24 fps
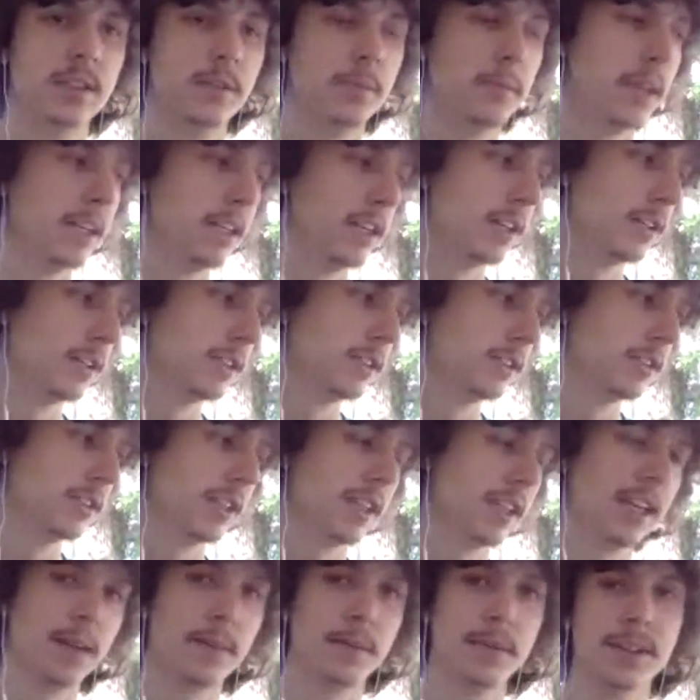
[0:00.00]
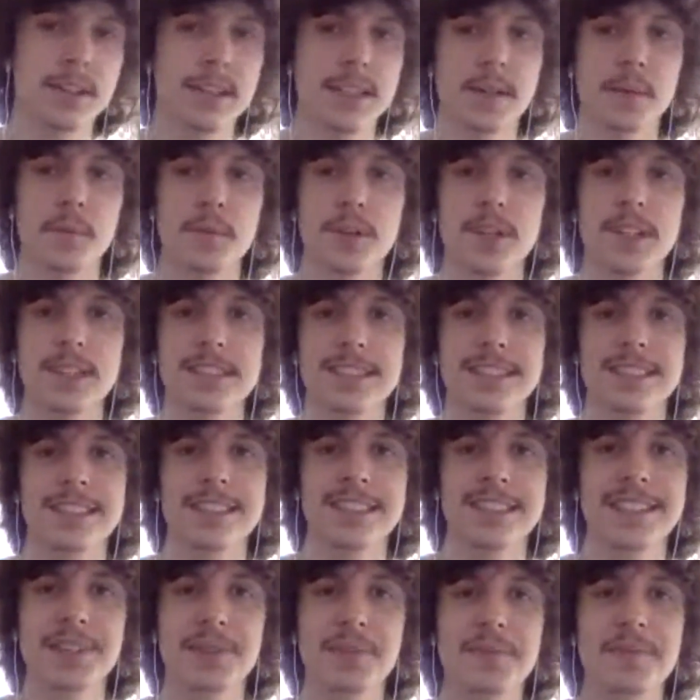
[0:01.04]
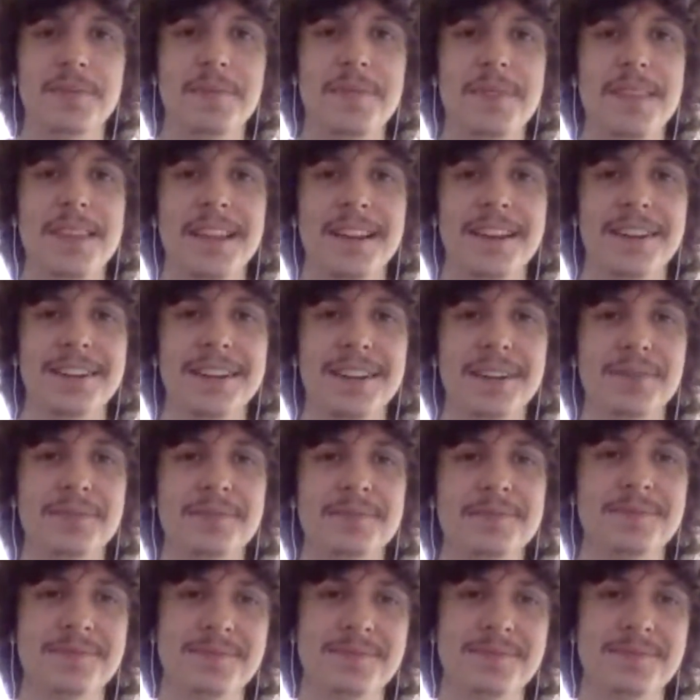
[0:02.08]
My dog is looking at me like I'm crazy. Okay.